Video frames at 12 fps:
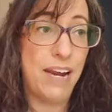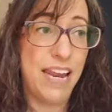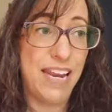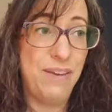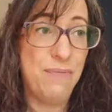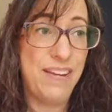
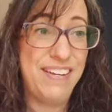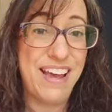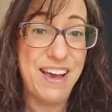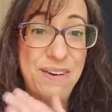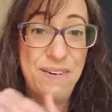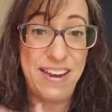eating
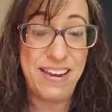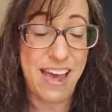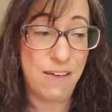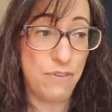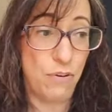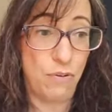window and
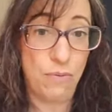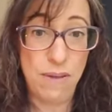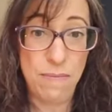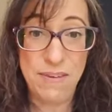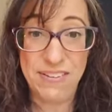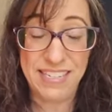have your three
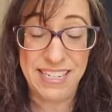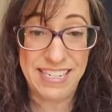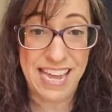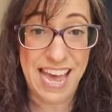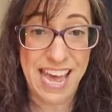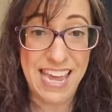meals a
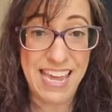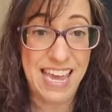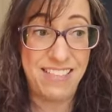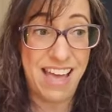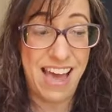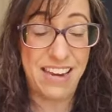day
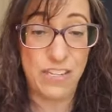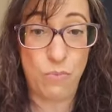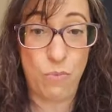and that is